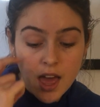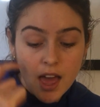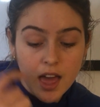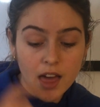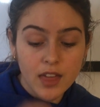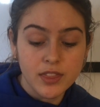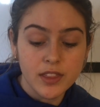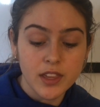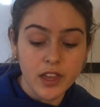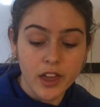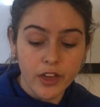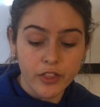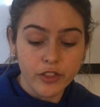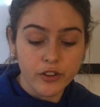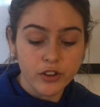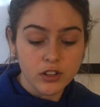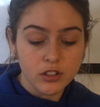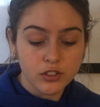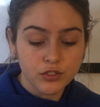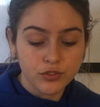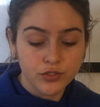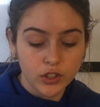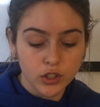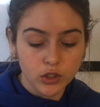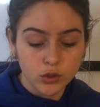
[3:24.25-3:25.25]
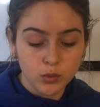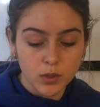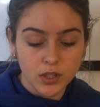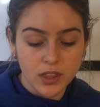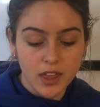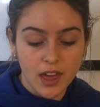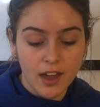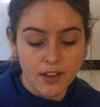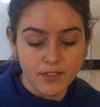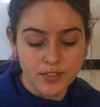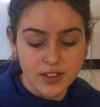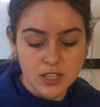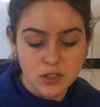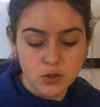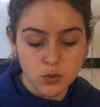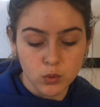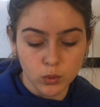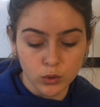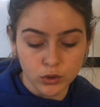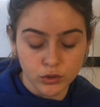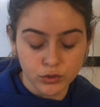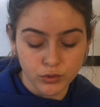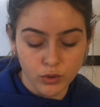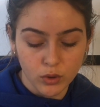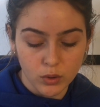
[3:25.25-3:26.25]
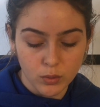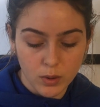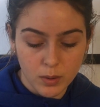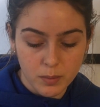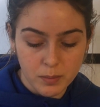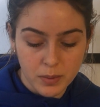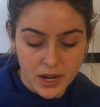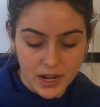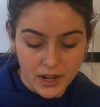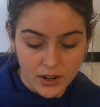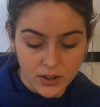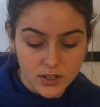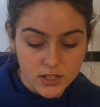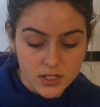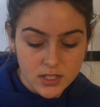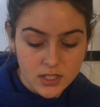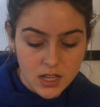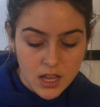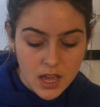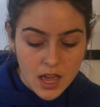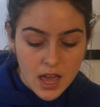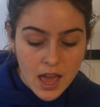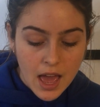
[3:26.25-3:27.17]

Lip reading: and the other is filled with heavy tools for repairs.